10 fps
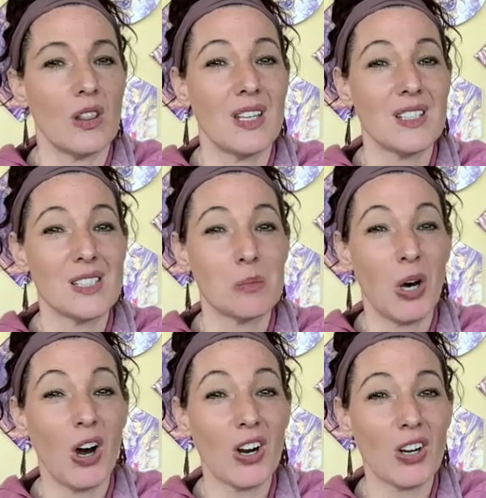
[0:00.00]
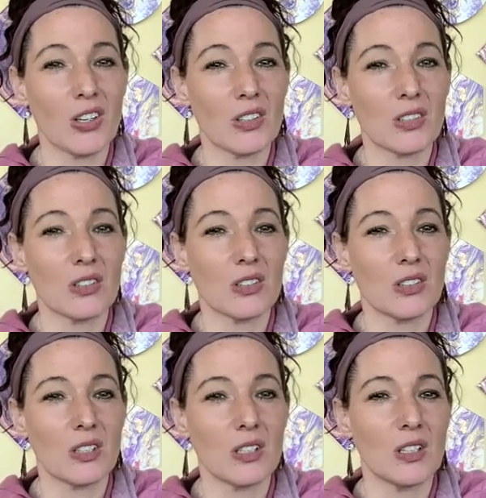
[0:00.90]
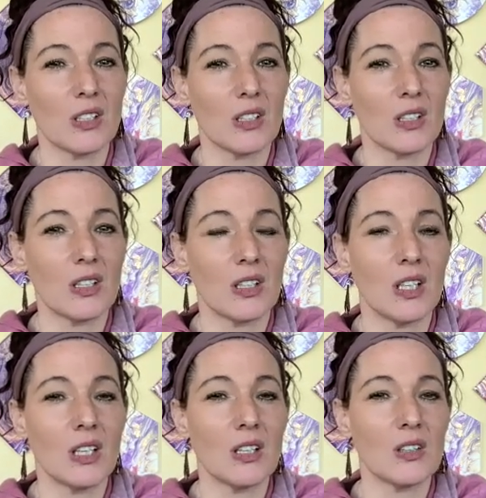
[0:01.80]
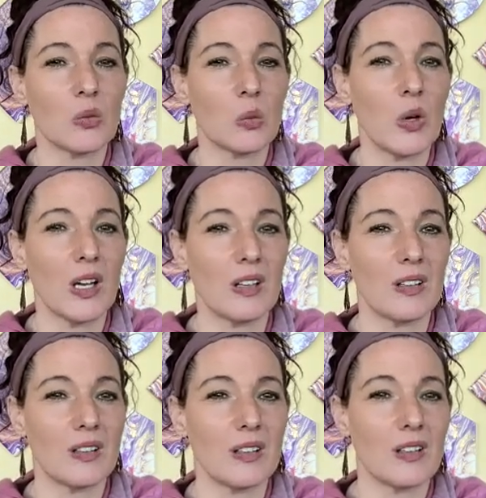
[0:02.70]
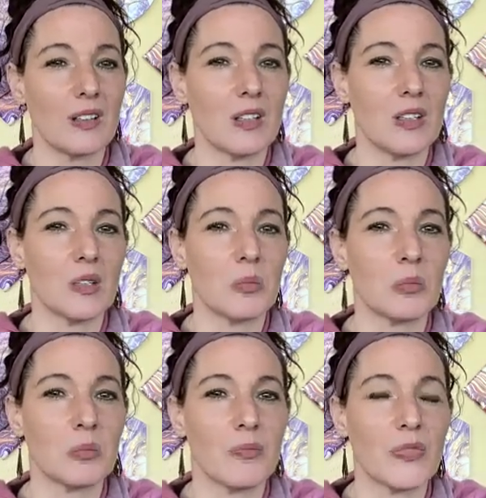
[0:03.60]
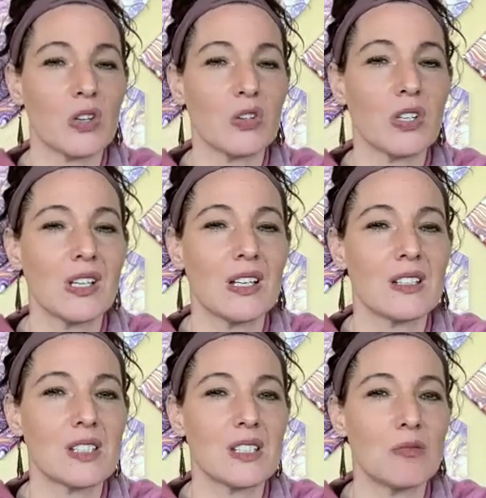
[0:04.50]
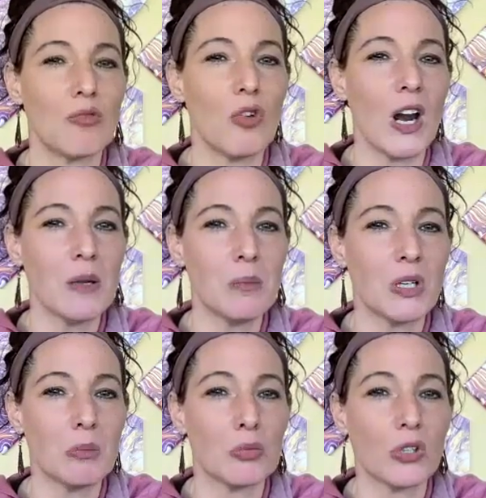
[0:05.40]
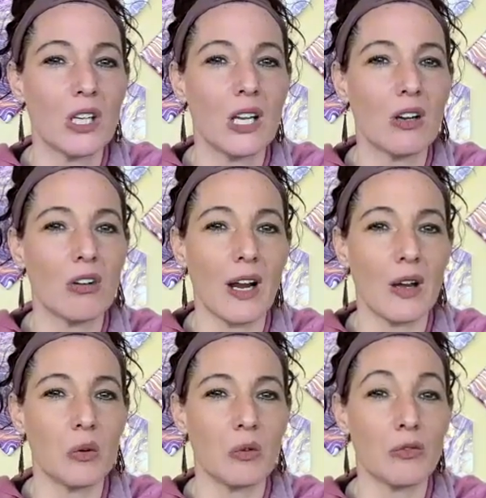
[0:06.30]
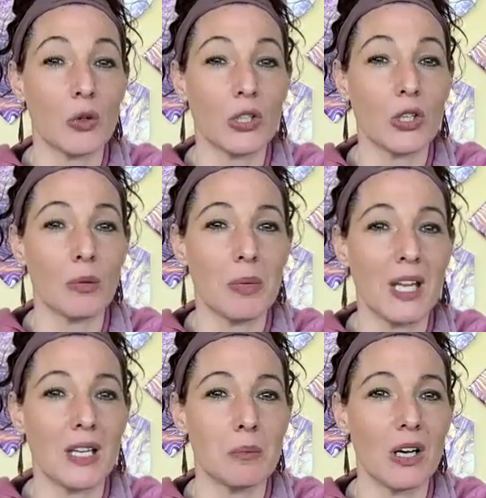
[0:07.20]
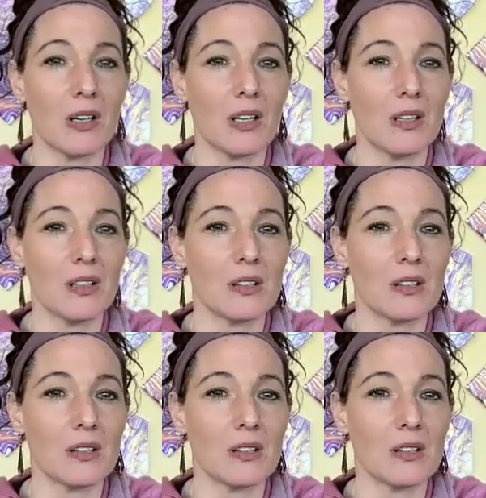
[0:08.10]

This part is what creates a ripe breeding ground for your pain bodies.